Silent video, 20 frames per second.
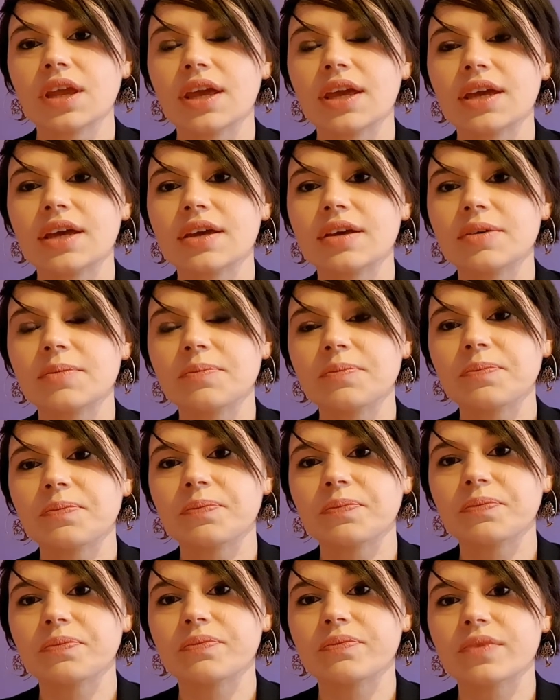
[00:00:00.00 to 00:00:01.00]

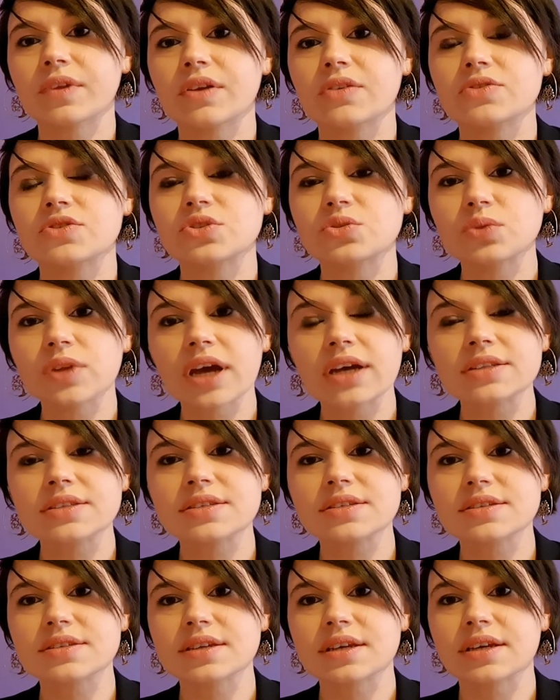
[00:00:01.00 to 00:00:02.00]
um, so
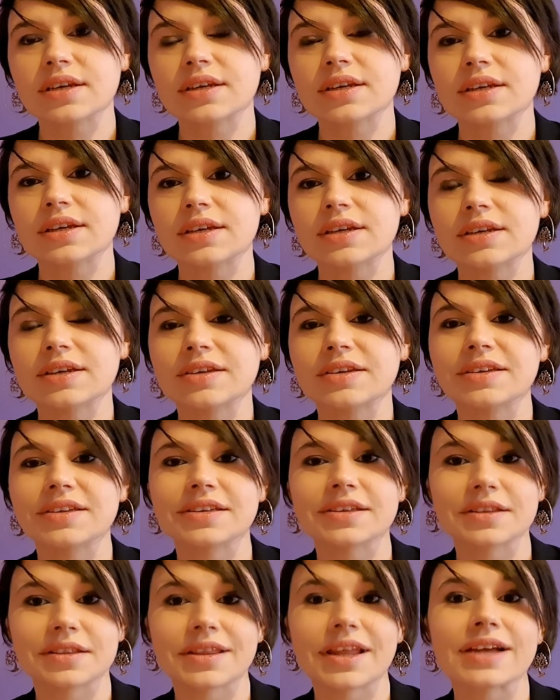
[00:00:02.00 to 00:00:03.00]
that's uh,
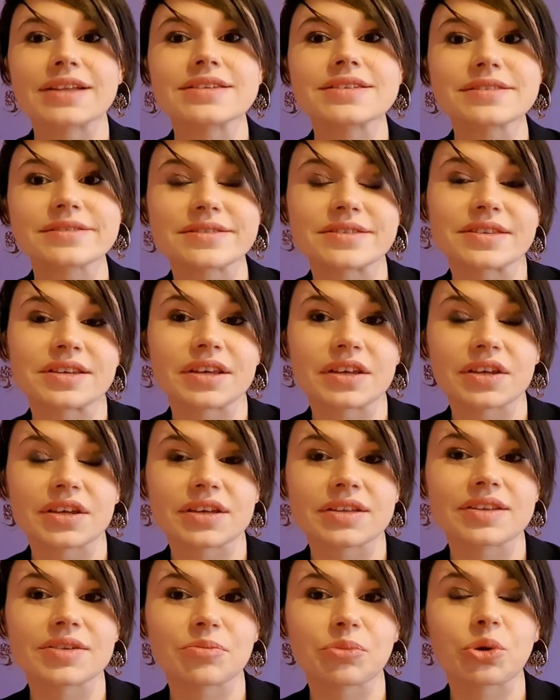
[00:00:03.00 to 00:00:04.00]
that's the
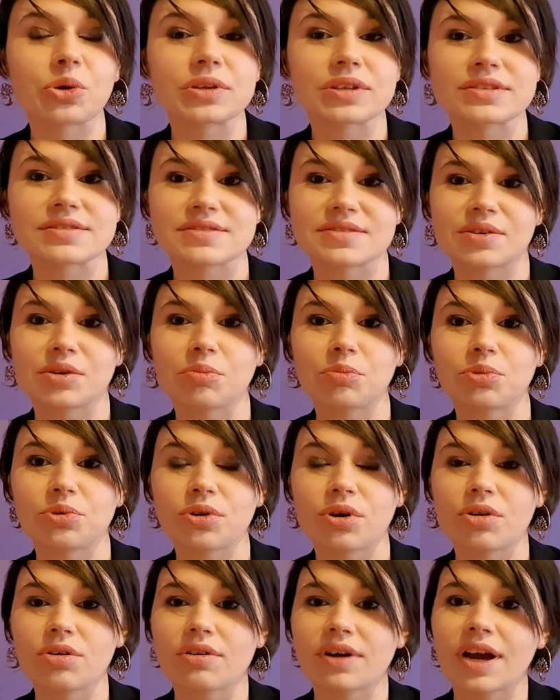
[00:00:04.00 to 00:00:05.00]
the body and soul
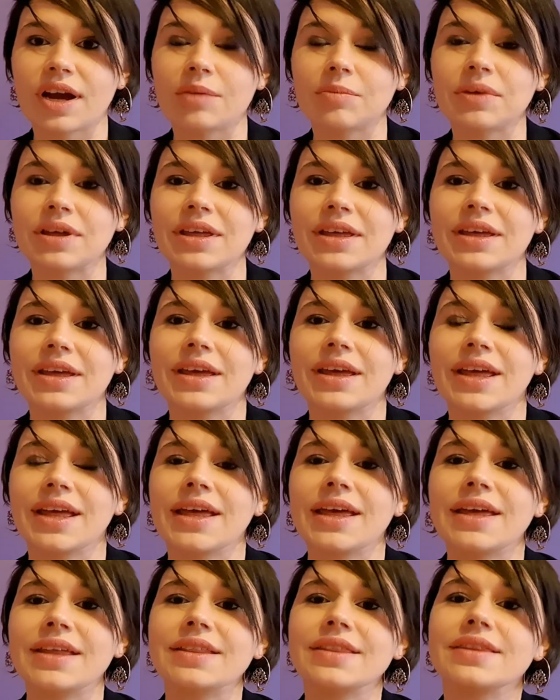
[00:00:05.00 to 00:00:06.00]
program,
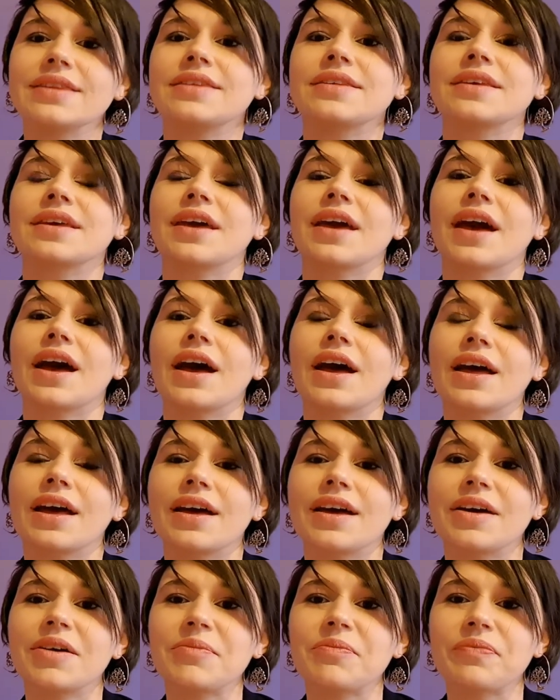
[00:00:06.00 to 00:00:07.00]
and
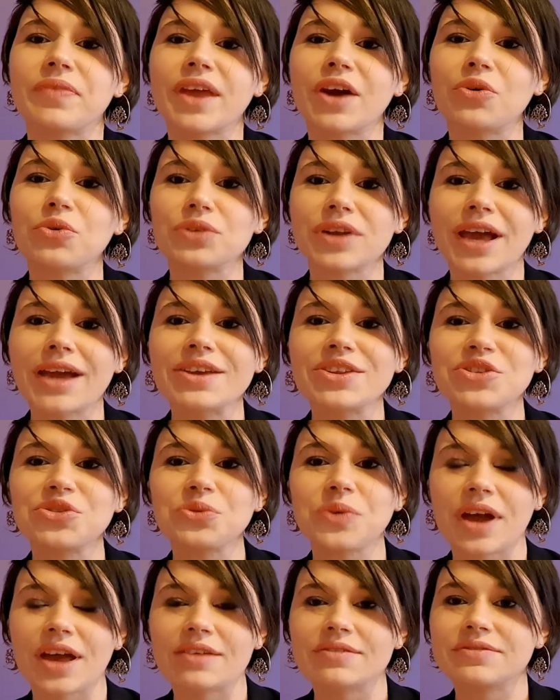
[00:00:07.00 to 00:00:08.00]
um, I would like to
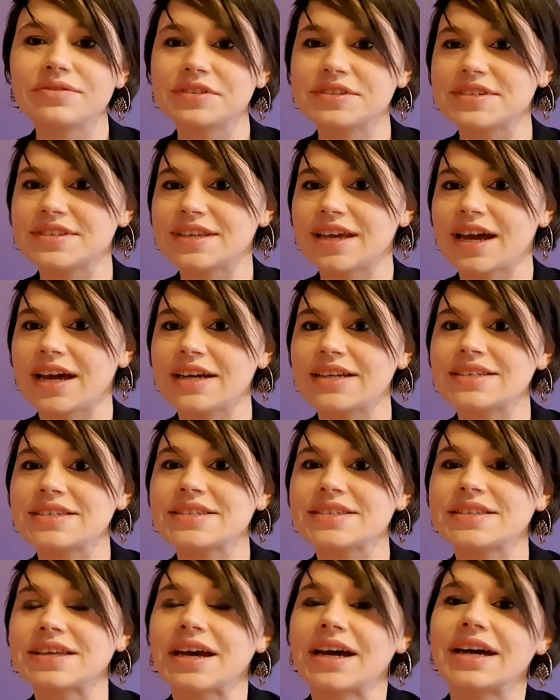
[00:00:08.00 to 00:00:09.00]
emphasize
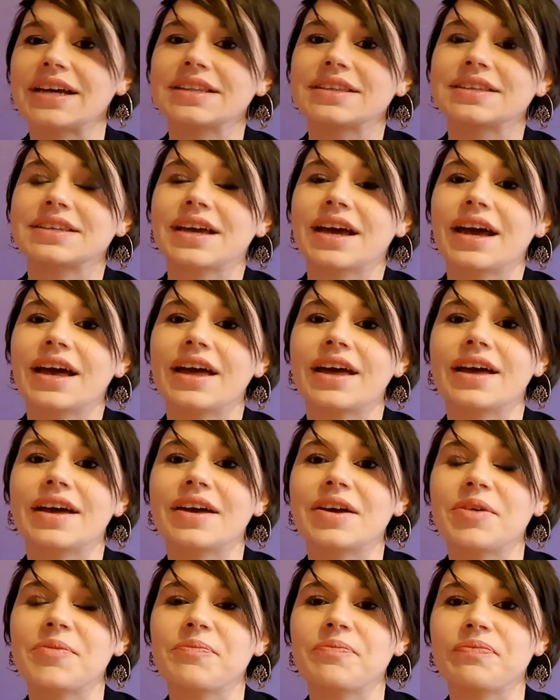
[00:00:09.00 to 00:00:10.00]
that
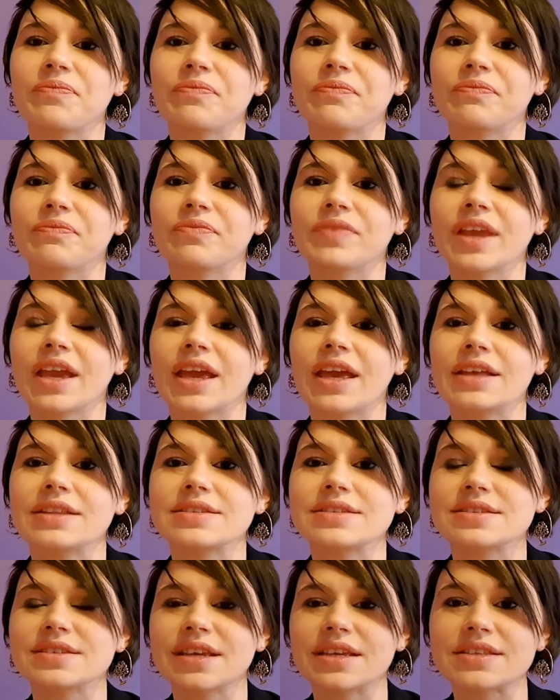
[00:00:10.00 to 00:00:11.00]
um,
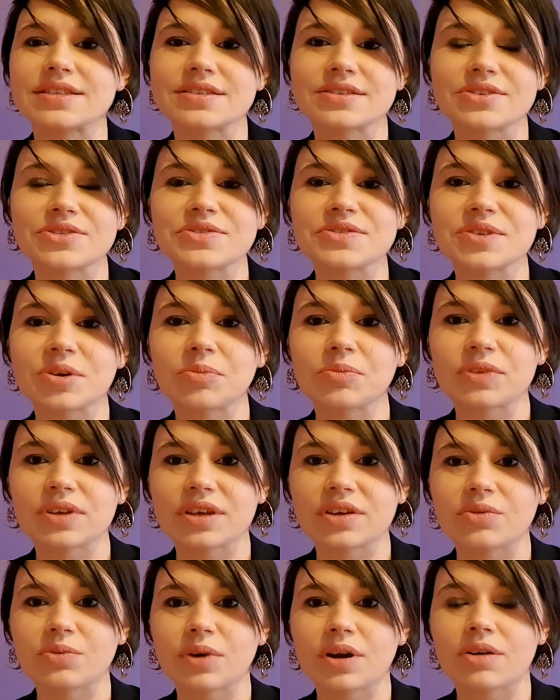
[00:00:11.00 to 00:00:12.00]
it's it's not
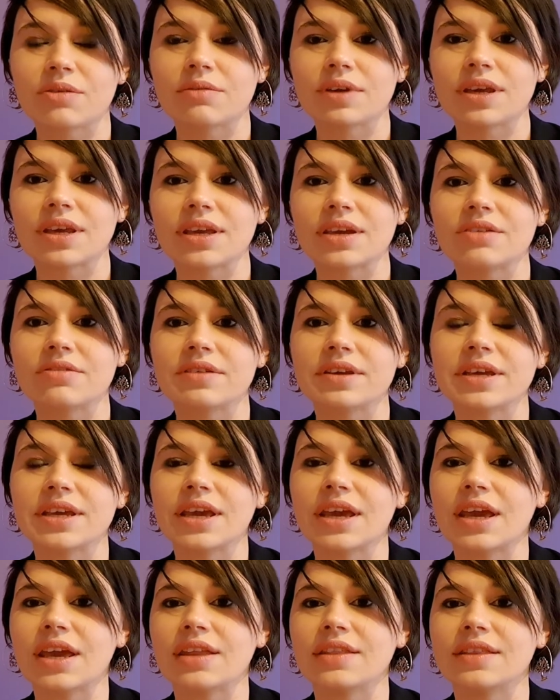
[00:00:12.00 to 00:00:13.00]
something where we
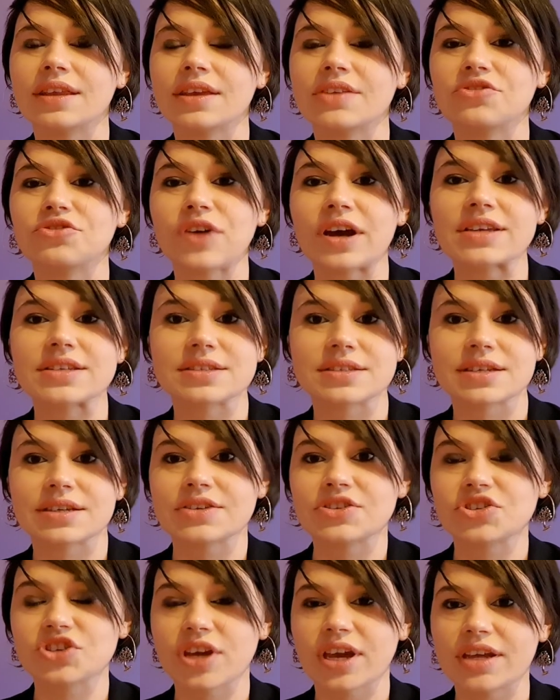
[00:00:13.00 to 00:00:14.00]
create a drastic
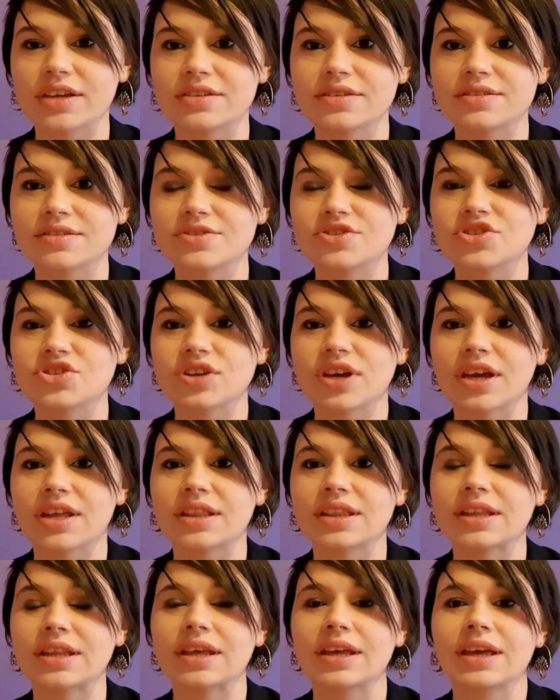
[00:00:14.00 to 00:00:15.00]
change
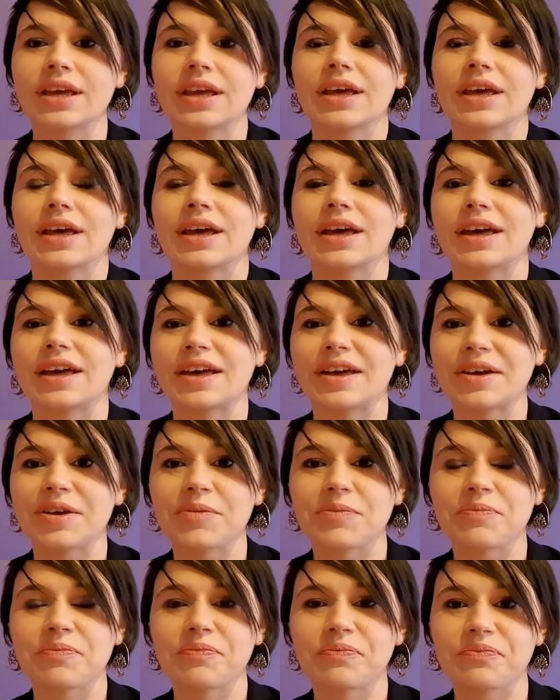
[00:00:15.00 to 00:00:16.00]
and
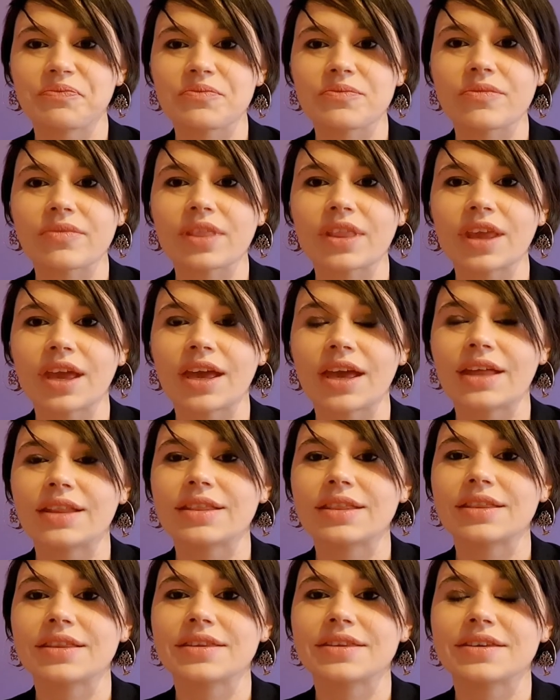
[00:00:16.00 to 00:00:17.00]
um,
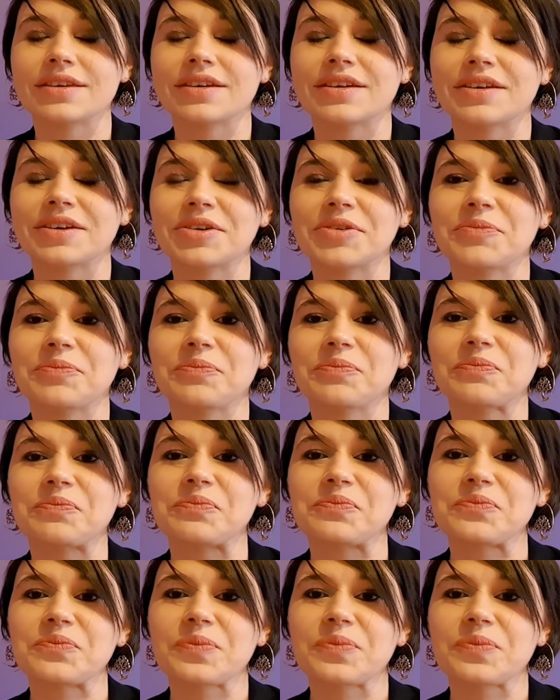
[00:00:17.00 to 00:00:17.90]
and um,